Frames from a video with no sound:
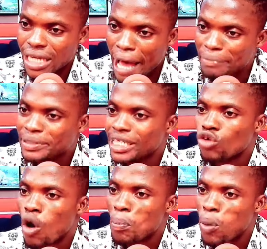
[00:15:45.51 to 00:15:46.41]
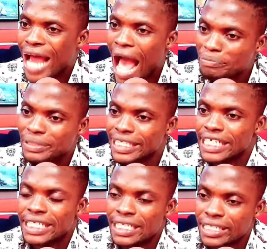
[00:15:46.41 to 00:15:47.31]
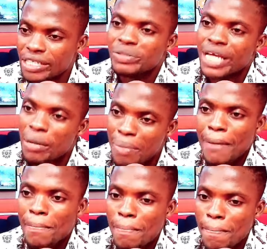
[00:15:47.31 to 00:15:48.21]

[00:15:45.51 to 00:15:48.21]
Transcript: update upon update di be ba